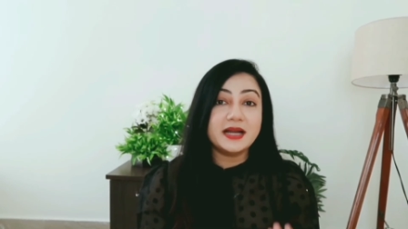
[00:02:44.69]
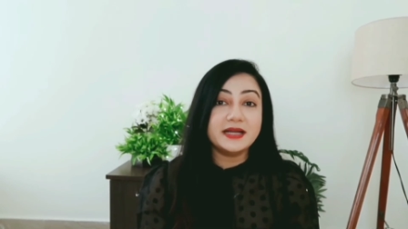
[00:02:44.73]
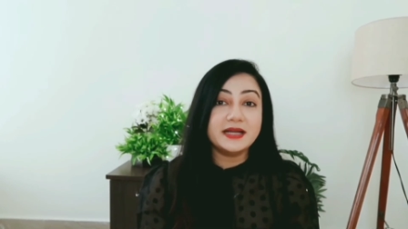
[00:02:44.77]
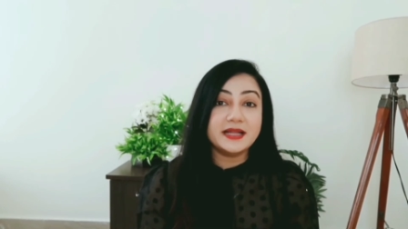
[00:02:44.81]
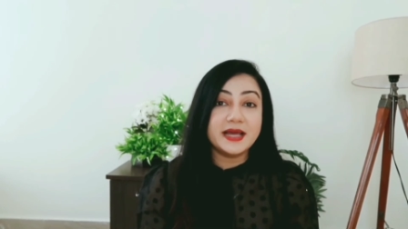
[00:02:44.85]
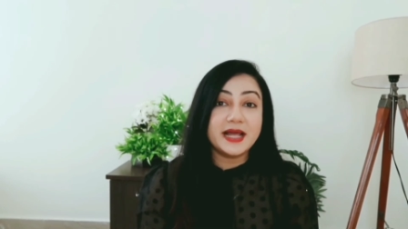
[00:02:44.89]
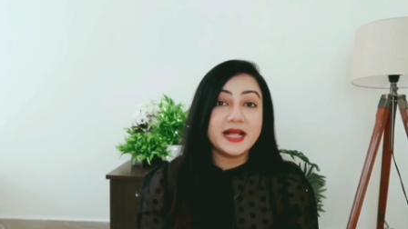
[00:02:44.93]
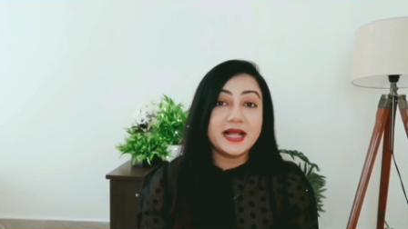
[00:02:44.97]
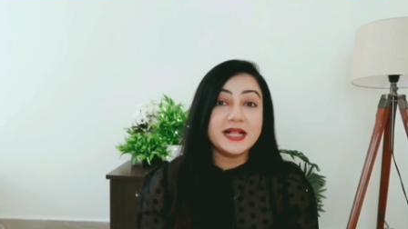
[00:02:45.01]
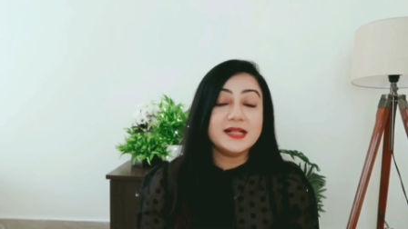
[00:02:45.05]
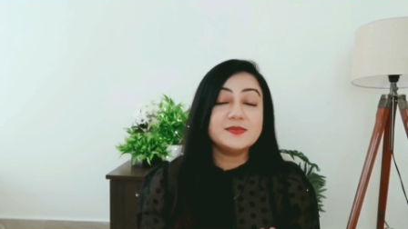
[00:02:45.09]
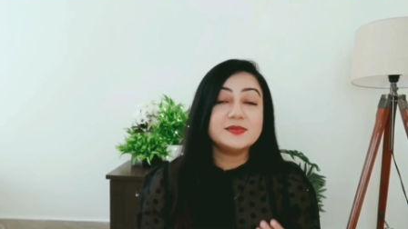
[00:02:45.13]
and
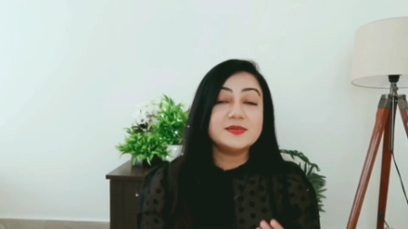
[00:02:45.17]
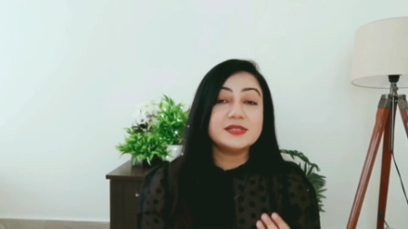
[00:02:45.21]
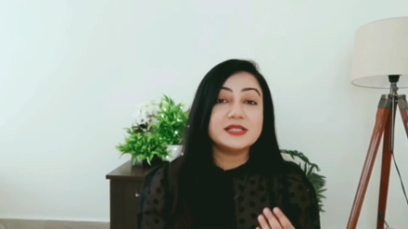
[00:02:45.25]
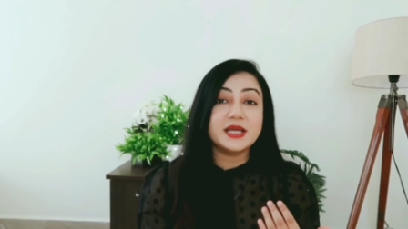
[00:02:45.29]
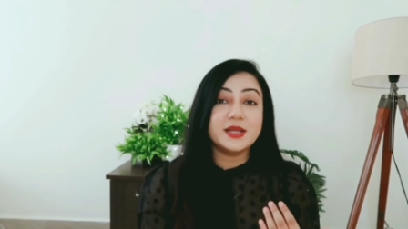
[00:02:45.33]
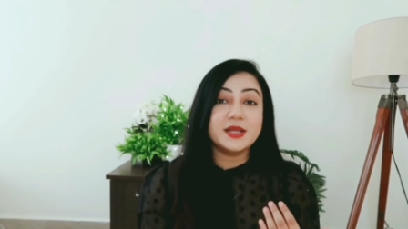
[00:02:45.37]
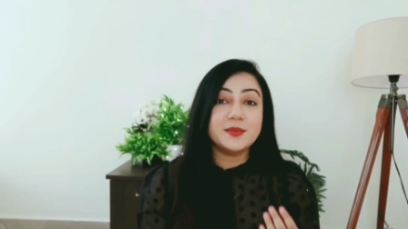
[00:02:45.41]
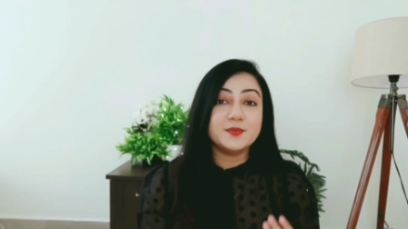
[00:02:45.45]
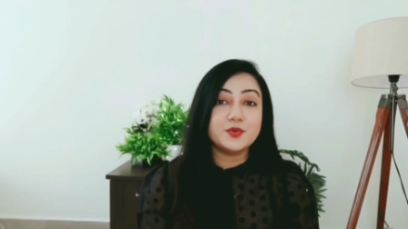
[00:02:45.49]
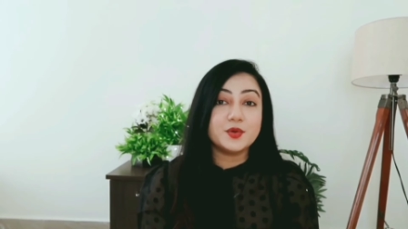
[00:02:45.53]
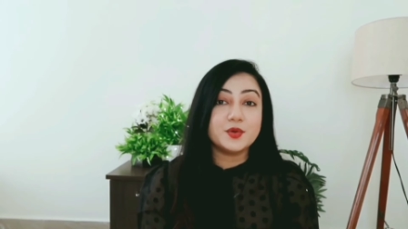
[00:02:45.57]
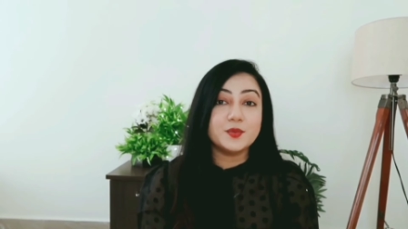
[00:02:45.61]
helps
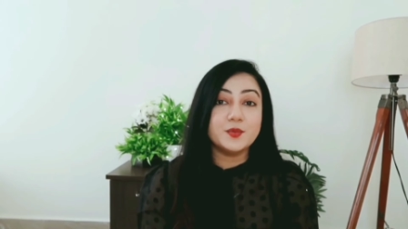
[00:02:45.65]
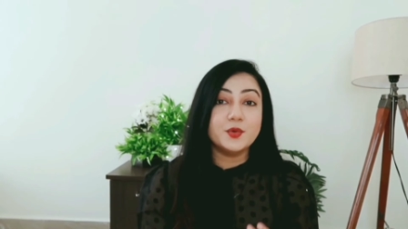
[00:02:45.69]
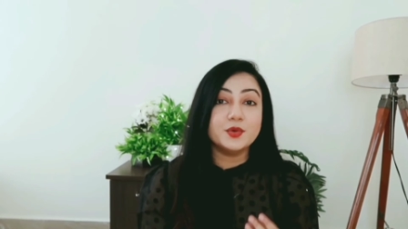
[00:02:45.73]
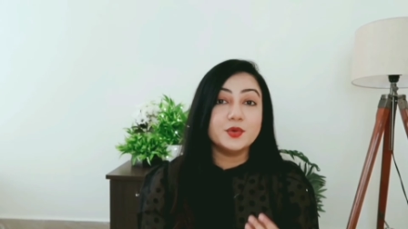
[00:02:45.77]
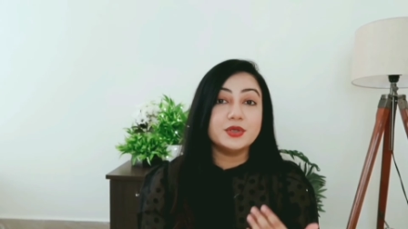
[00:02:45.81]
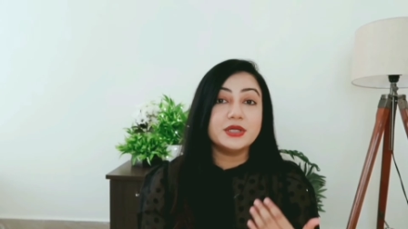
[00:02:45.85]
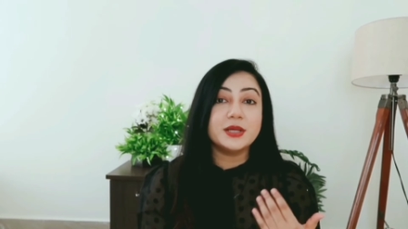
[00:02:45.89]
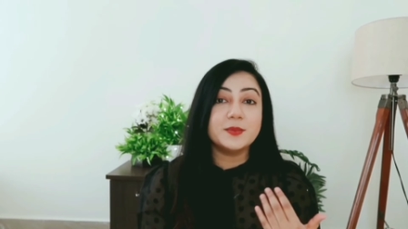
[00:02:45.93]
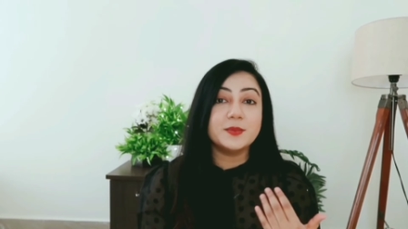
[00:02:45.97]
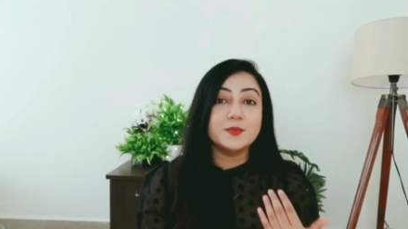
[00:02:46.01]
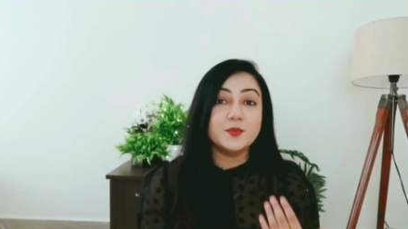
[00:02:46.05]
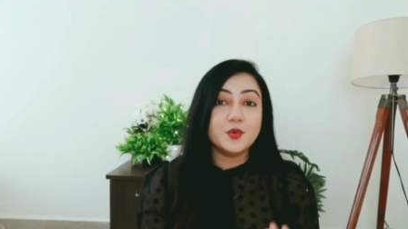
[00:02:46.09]
in
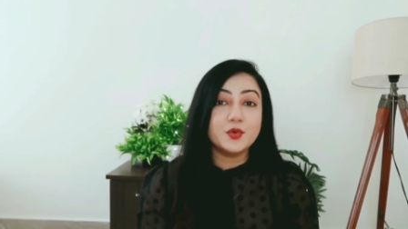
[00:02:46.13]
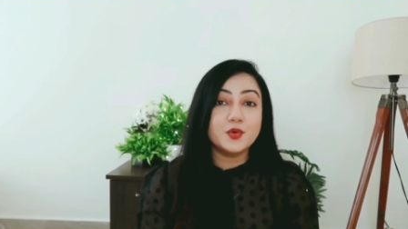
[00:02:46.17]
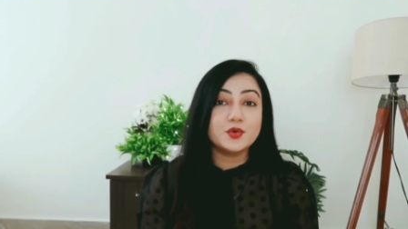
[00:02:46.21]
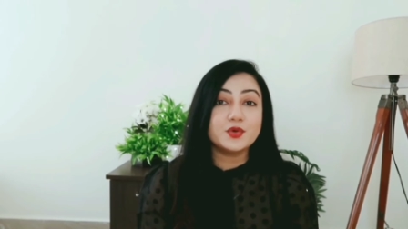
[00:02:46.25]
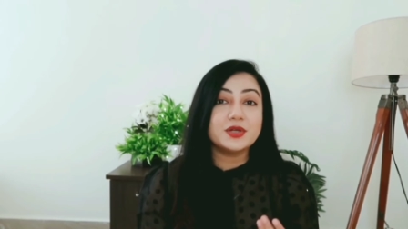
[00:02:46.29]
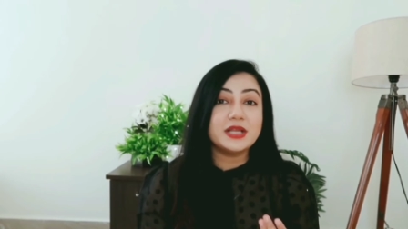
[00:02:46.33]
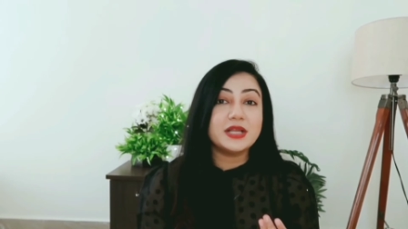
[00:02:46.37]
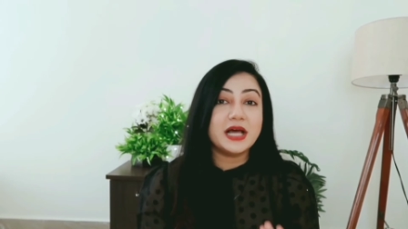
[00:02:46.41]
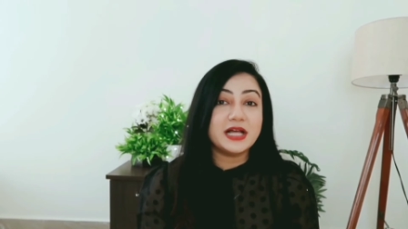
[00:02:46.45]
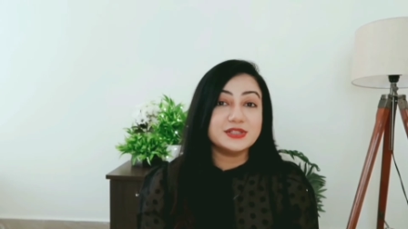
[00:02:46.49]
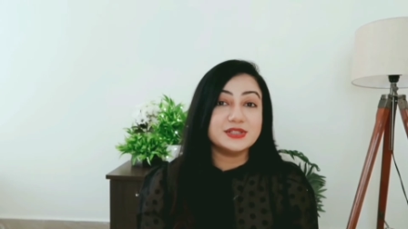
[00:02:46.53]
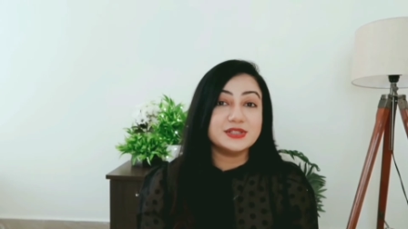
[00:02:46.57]
promoting more
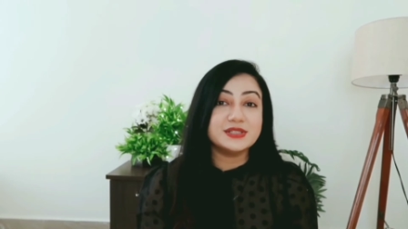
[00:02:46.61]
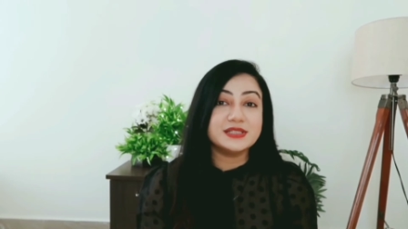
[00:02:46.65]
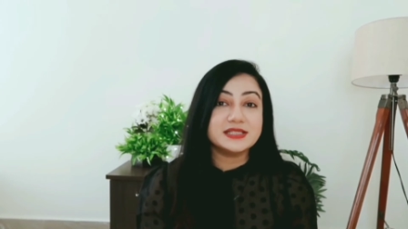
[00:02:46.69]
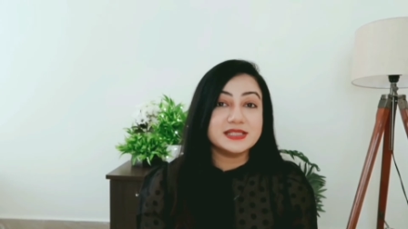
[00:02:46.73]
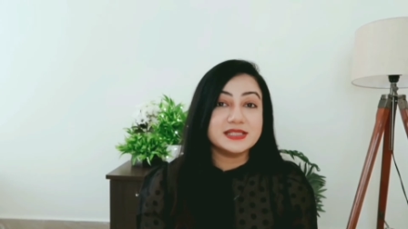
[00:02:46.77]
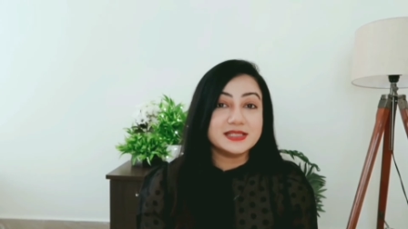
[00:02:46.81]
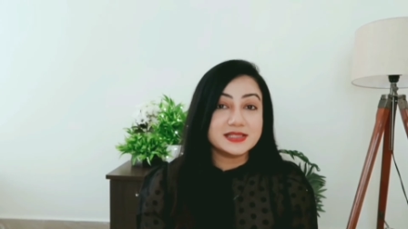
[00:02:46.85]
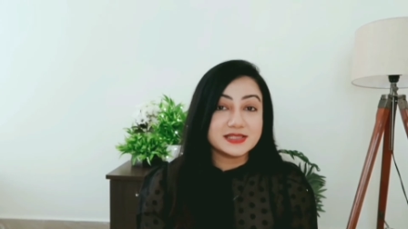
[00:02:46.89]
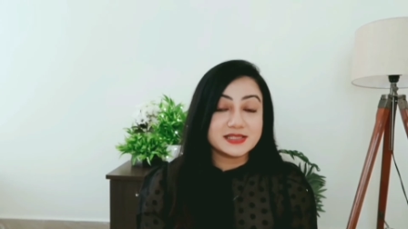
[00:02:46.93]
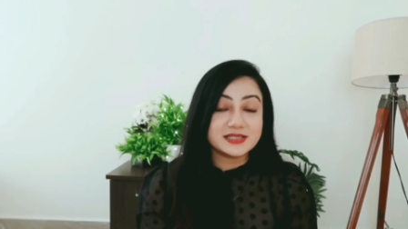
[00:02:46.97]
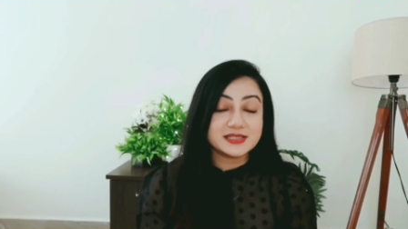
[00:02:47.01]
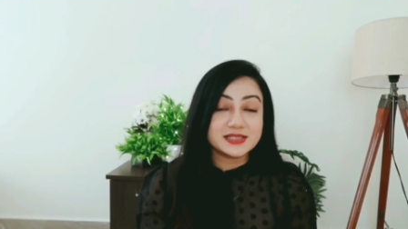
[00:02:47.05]
collagen
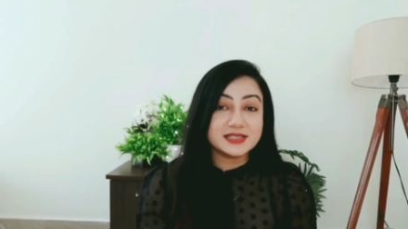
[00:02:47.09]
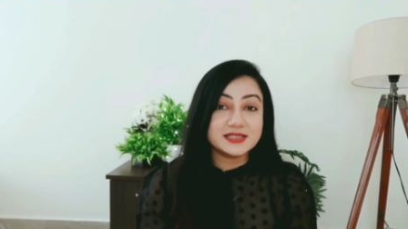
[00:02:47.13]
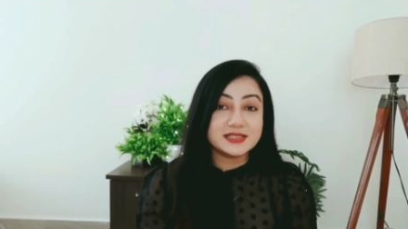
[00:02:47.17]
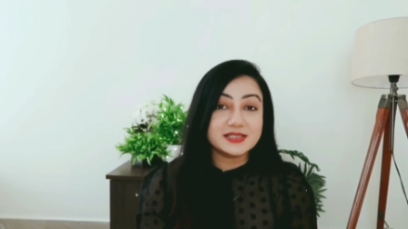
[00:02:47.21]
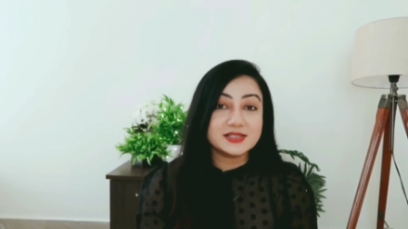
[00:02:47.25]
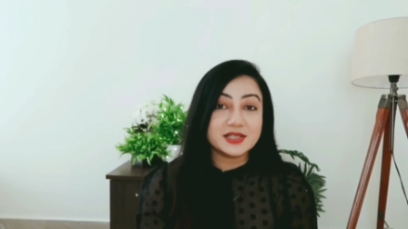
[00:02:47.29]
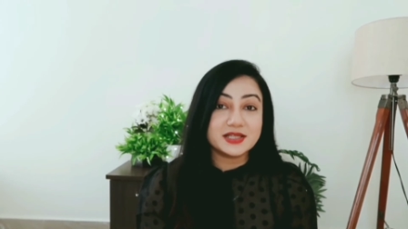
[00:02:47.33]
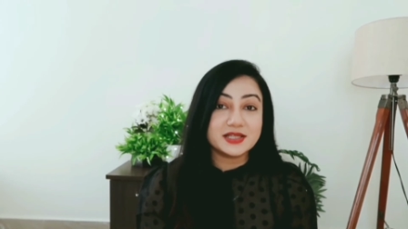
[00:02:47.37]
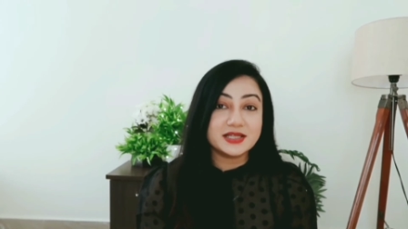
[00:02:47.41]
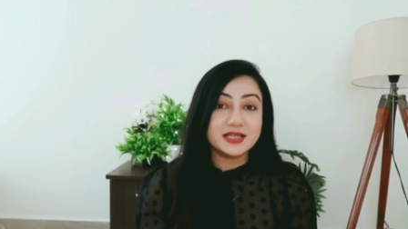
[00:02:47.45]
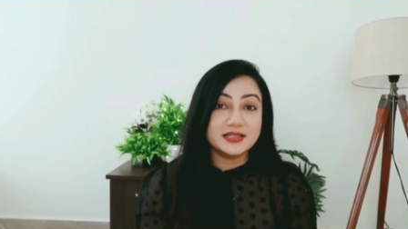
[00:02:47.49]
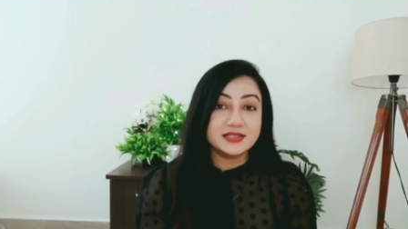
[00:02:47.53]

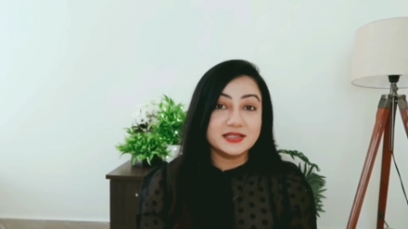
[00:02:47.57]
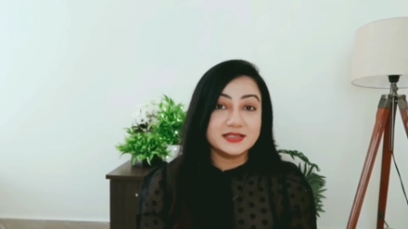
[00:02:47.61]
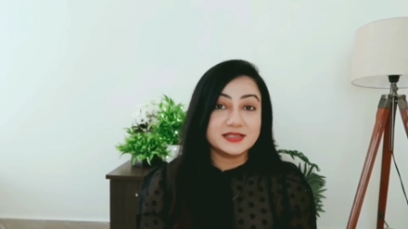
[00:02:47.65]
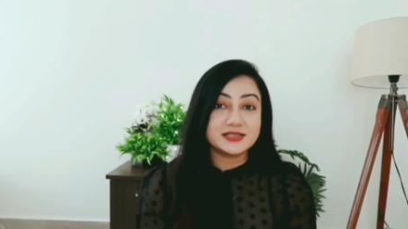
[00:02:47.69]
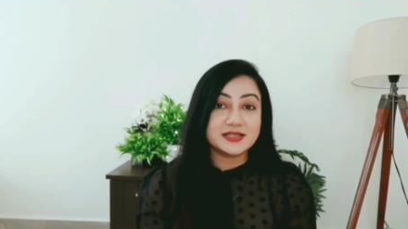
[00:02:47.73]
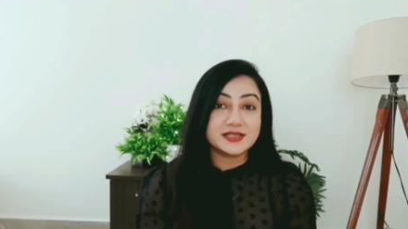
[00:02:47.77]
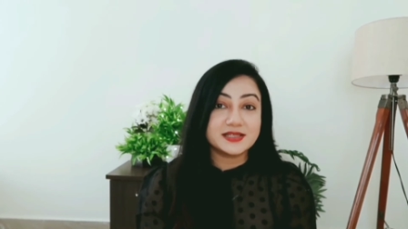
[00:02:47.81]
synthesis in the